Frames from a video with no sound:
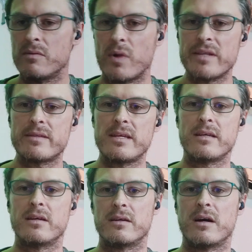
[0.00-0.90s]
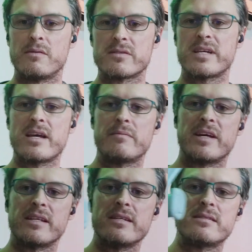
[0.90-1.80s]
one thing I will say
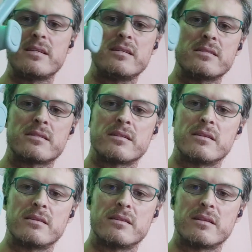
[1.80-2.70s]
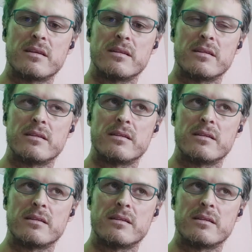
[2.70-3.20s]
about these things that